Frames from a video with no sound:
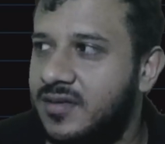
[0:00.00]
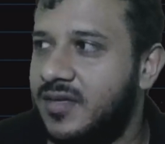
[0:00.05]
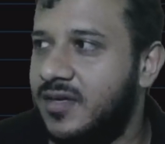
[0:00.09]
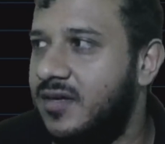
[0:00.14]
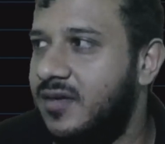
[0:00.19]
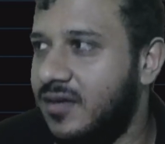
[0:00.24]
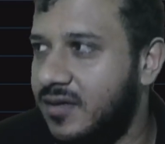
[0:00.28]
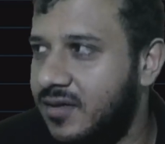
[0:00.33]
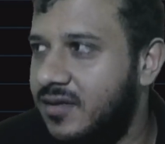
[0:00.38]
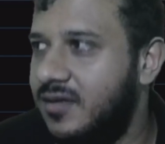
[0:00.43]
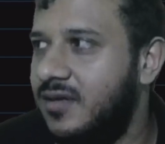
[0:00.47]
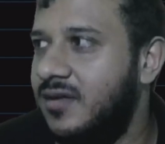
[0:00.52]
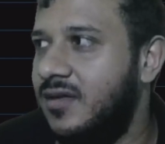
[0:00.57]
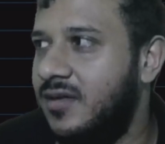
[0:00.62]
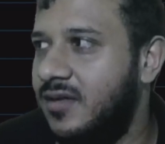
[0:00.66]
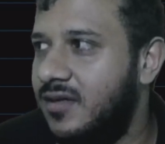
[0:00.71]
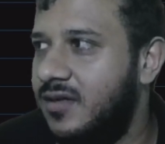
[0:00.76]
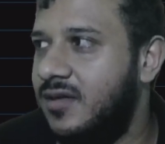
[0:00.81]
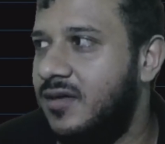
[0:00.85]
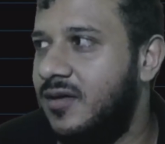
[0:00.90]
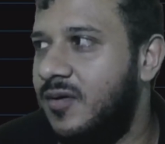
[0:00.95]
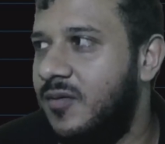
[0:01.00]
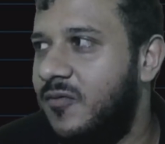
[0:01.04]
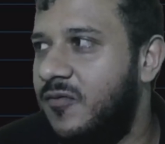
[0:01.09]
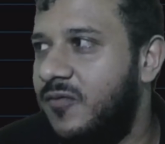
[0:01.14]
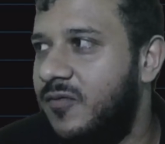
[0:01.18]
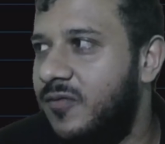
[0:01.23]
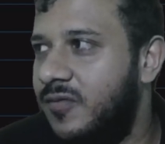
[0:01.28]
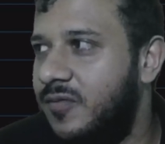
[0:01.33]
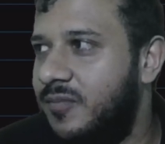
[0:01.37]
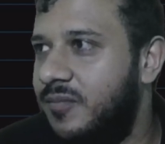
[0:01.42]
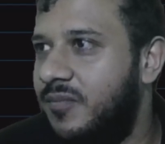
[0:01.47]
Yeah.
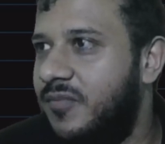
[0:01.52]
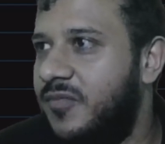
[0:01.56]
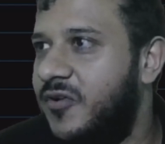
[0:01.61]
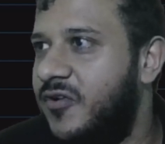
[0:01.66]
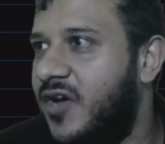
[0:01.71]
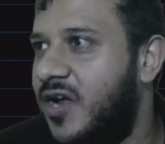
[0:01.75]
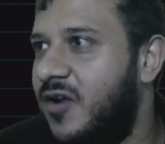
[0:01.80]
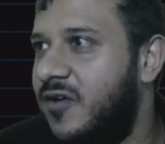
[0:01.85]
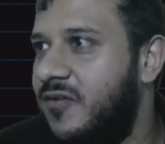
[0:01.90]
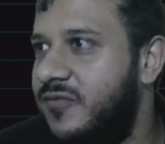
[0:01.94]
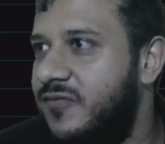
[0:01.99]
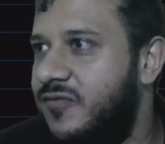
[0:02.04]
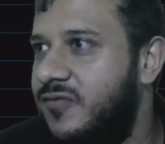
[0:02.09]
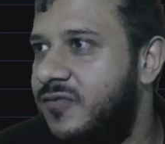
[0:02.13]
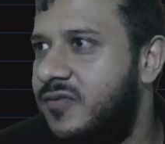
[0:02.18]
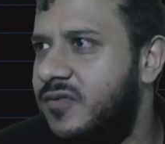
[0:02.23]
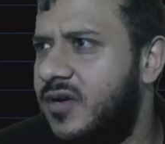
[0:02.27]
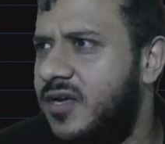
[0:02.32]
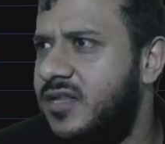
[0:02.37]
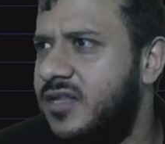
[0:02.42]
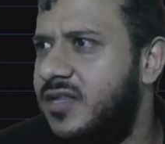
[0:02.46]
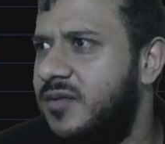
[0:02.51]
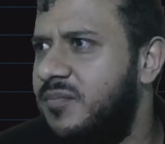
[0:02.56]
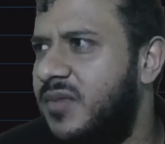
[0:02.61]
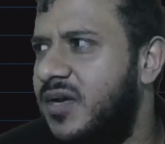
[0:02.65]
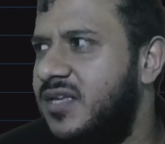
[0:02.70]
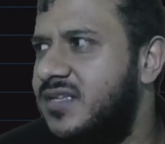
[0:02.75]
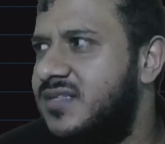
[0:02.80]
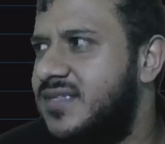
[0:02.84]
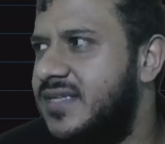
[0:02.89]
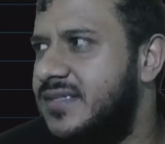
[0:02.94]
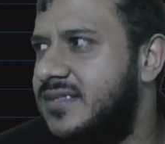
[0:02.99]
I think
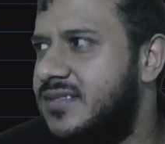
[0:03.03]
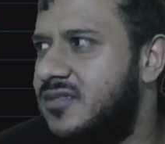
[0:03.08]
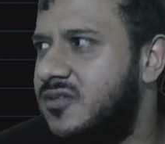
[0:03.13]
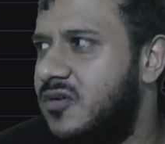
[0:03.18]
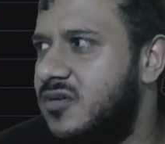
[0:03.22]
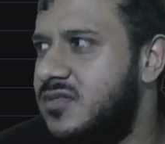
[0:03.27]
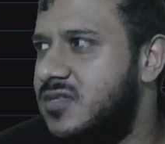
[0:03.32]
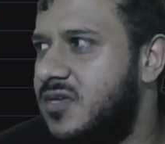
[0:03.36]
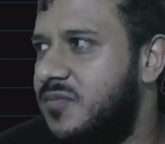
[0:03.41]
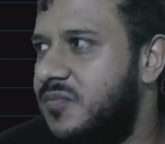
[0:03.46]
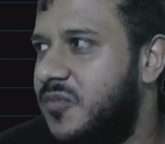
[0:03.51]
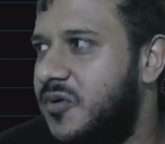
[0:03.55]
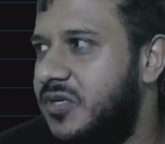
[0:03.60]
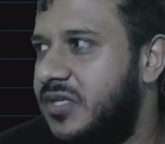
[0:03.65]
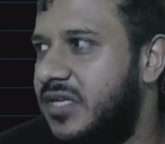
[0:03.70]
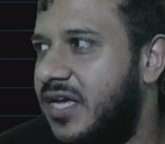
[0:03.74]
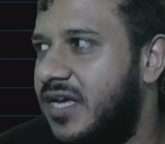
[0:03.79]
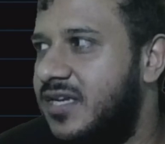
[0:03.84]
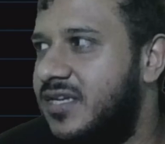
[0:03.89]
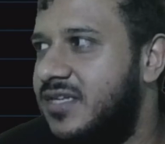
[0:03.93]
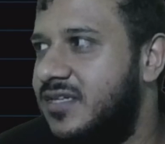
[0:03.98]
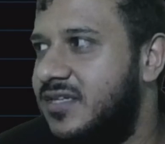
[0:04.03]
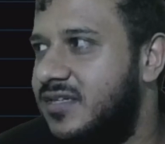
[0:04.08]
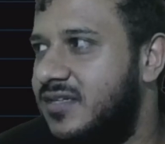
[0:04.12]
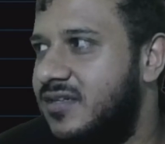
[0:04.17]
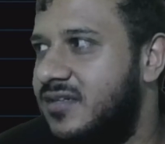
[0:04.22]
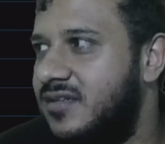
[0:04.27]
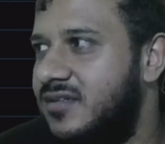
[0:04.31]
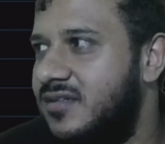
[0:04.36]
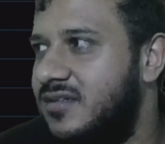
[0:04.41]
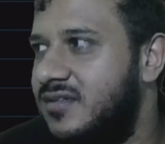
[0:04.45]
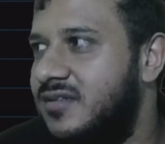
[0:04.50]
my sister or somebody had a
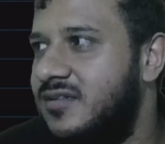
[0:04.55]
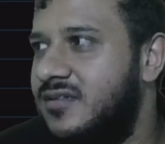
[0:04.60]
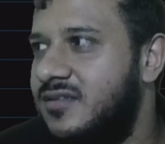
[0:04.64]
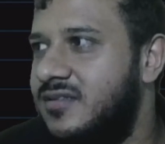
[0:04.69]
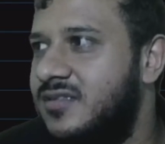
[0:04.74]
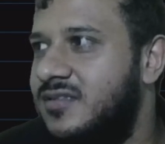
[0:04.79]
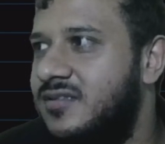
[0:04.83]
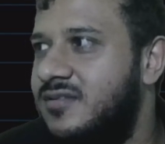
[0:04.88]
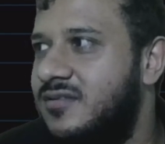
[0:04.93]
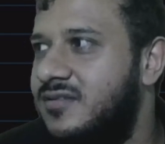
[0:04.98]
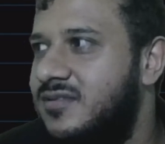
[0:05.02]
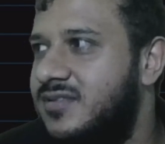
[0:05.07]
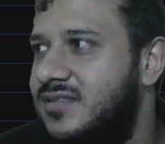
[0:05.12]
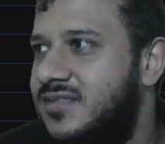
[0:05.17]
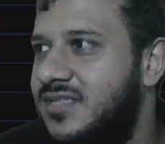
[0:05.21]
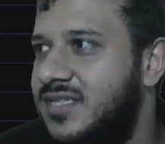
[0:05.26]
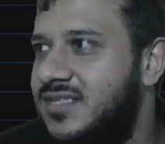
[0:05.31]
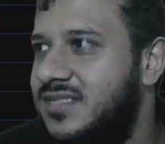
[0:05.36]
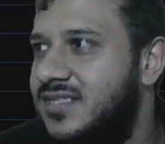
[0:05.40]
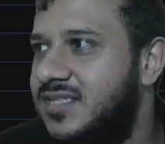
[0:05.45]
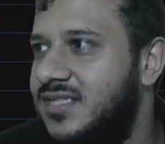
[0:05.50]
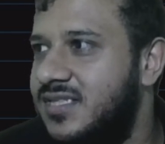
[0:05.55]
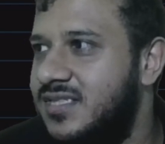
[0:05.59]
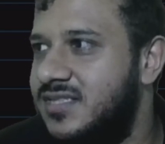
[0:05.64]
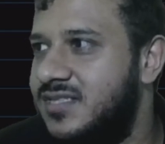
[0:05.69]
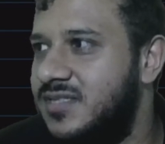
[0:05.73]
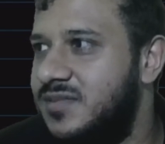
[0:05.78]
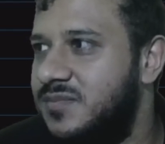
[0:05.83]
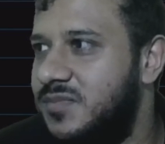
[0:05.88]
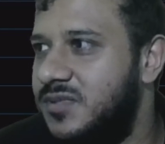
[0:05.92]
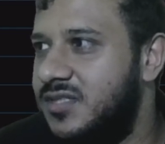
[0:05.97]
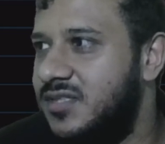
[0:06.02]
16
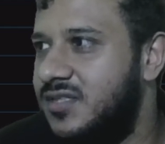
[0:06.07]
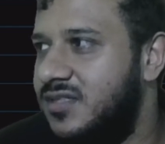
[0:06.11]
GB.